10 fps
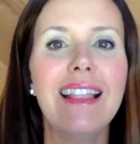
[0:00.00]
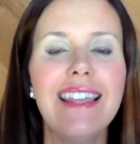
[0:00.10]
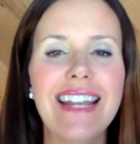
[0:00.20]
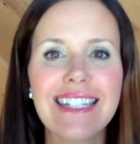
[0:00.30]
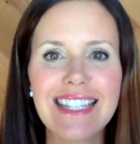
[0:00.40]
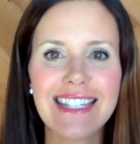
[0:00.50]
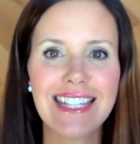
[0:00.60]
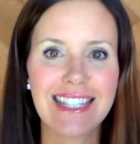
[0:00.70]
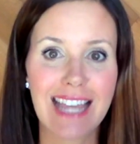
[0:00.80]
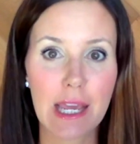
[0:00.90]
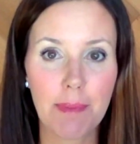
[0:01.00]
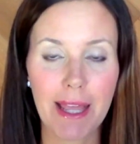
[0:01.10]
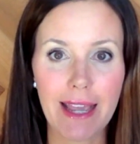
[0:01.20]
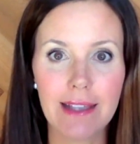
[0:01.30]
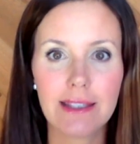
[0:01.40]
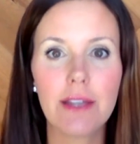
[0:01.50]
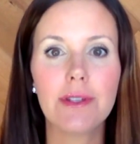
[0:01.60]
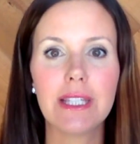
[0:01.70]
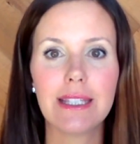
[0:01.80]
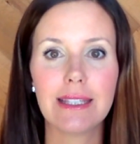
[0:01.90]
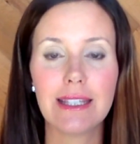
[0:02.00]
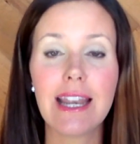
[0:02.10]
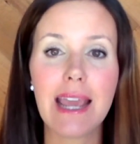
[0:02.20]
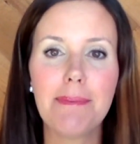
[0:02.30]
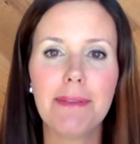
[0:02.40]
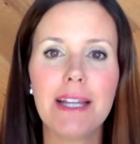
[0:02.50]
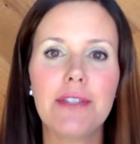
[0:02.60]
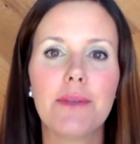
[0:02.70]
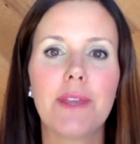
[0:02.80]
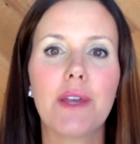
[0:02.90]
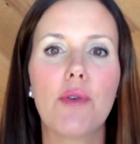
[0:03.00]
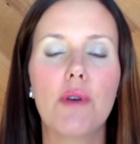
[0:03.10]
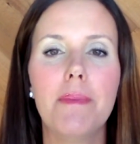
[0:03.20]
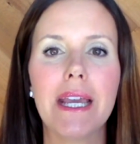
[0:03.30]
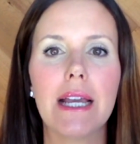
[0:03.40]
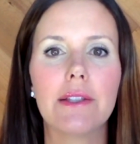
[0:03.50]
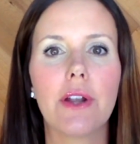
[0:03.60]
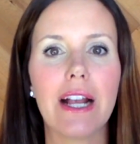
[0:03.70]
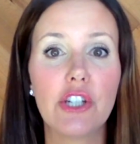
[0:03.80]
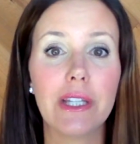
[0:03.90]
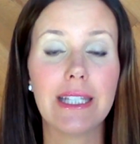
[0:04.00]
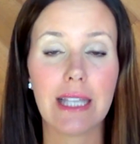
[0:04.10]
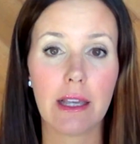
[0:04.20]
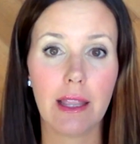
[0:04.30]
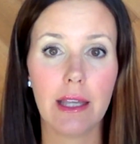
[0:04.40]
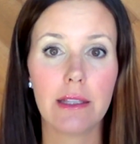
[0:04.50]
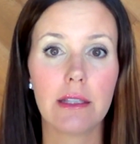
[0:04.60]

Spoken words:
The next is a snake plant, and so snake plants are really cool because they're actually succulents.